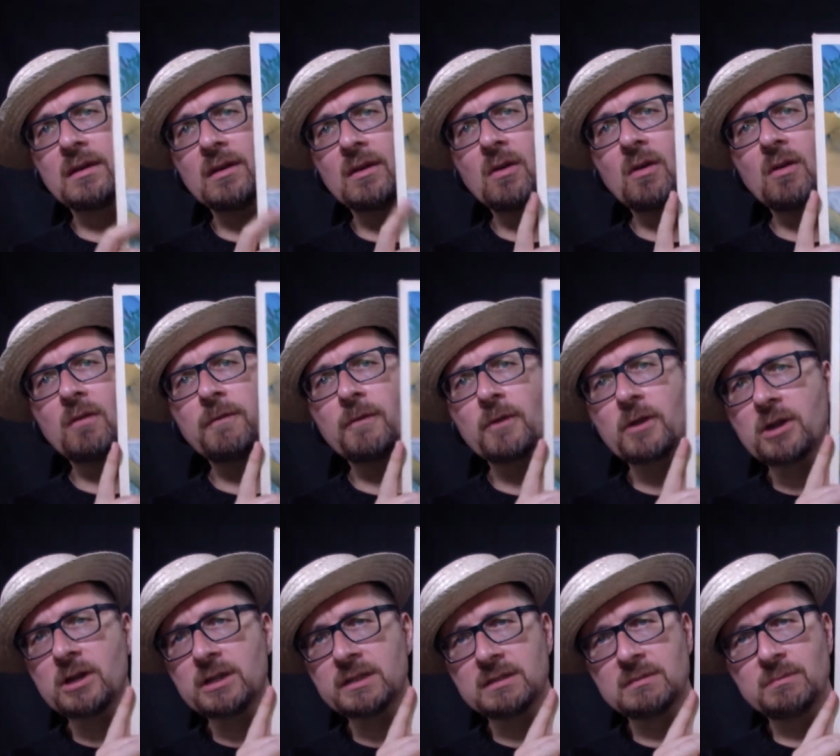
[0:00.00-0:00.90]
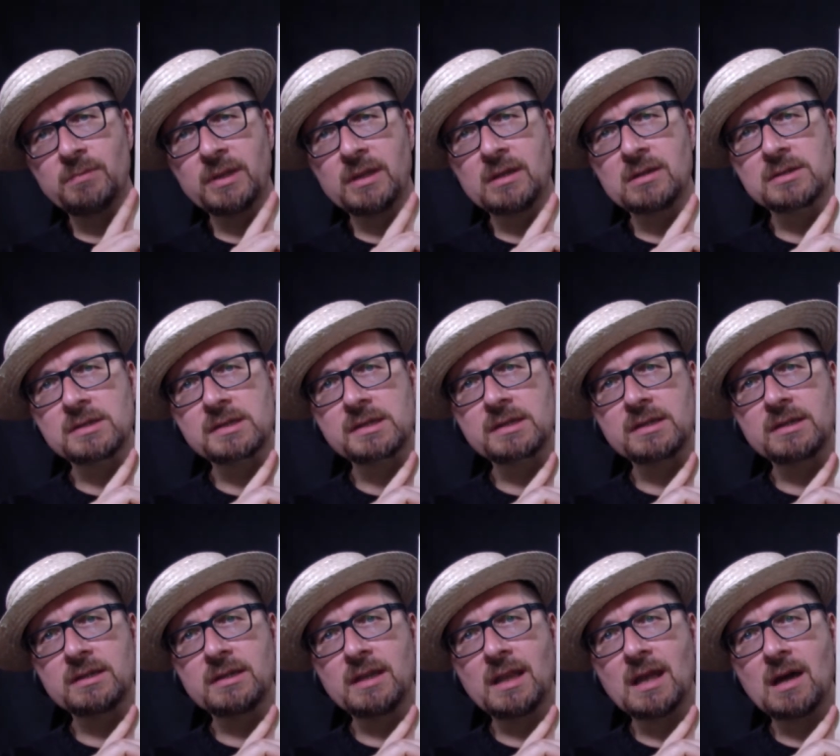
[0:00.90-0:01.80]
all forgotten because
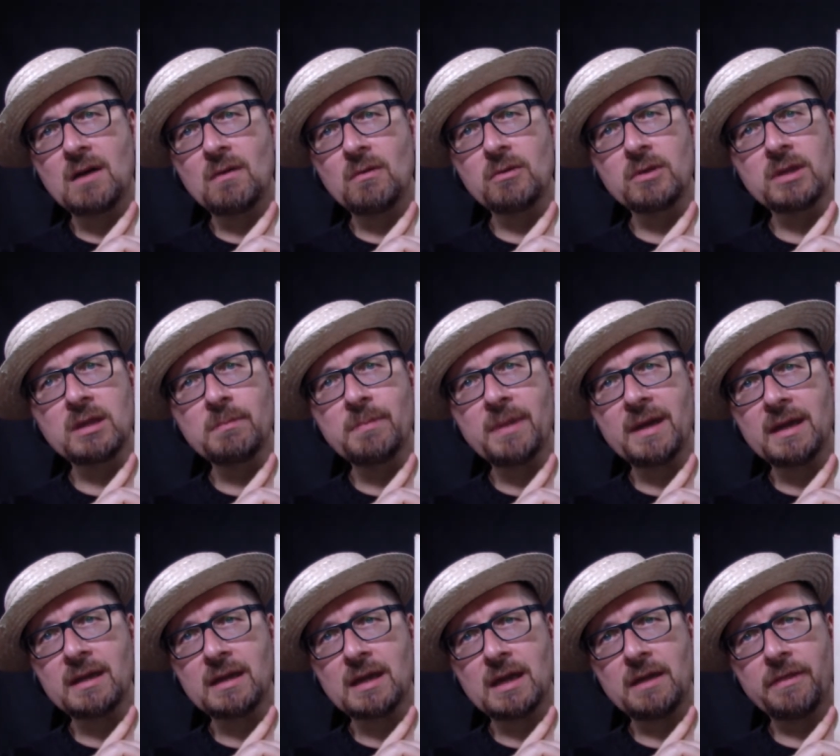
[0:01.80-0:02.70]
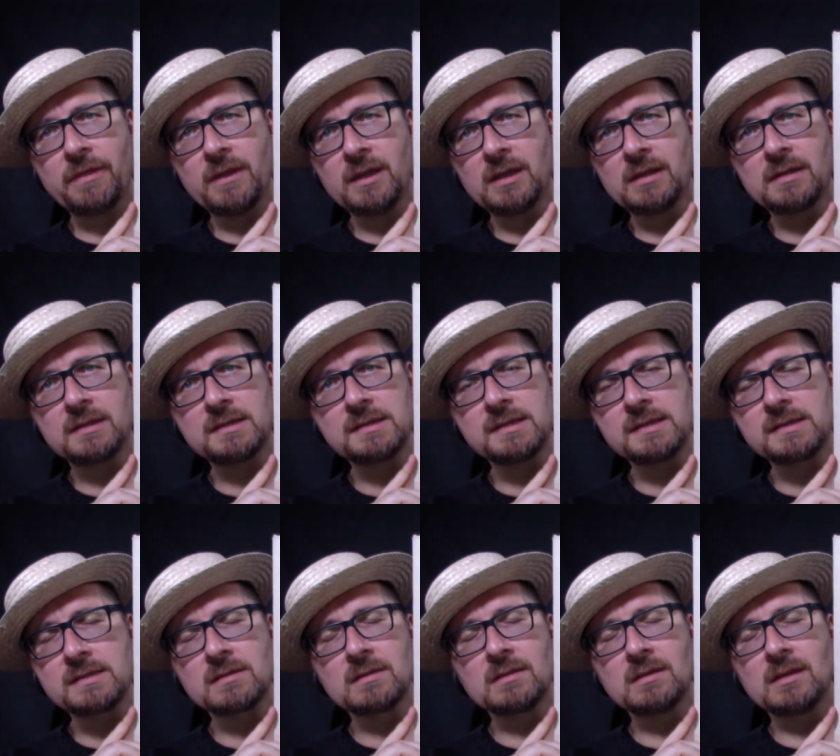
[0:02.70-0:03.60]
uh, now looking back, I think this
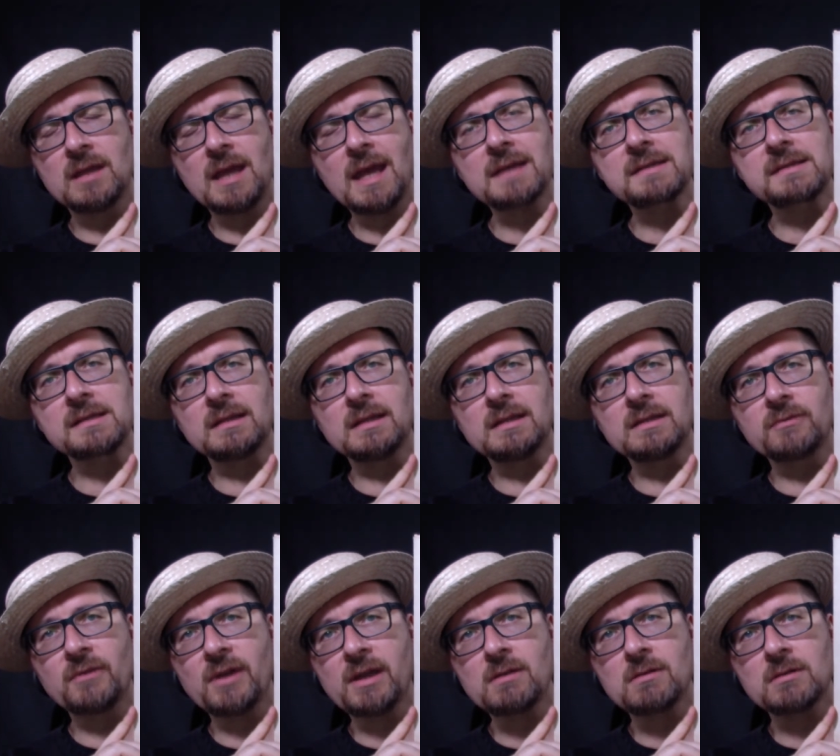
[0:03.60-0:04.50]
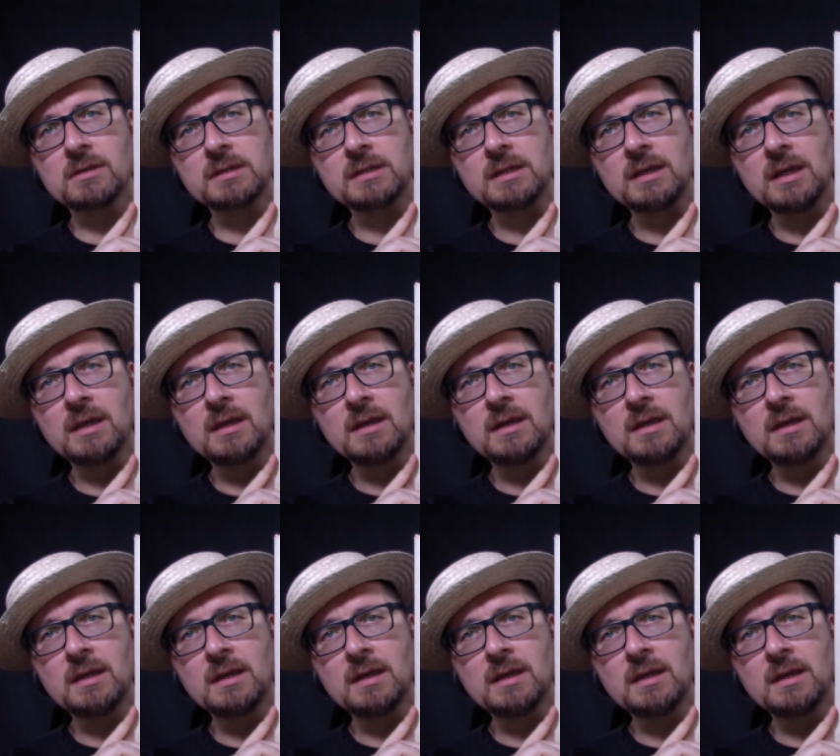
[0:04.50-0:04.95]
is an excellent record.